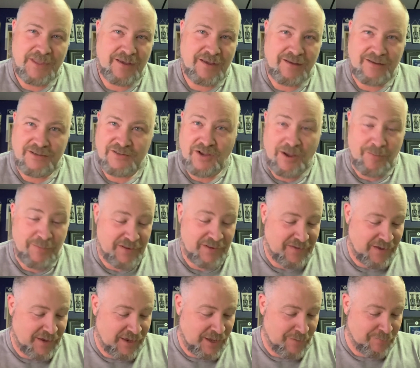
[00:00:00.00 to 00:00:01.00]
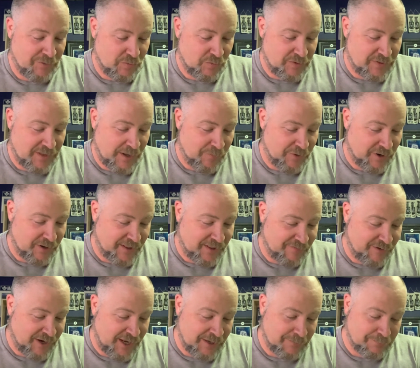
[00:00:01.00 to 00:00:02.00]
So I'm going to take him to win that one
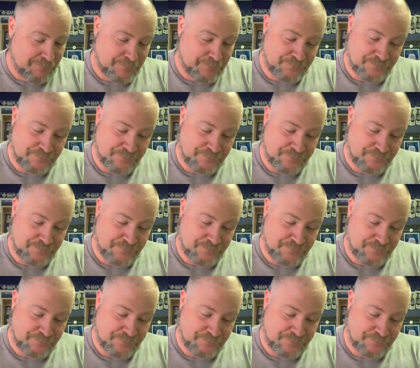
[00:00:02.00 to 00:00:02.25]
11-8.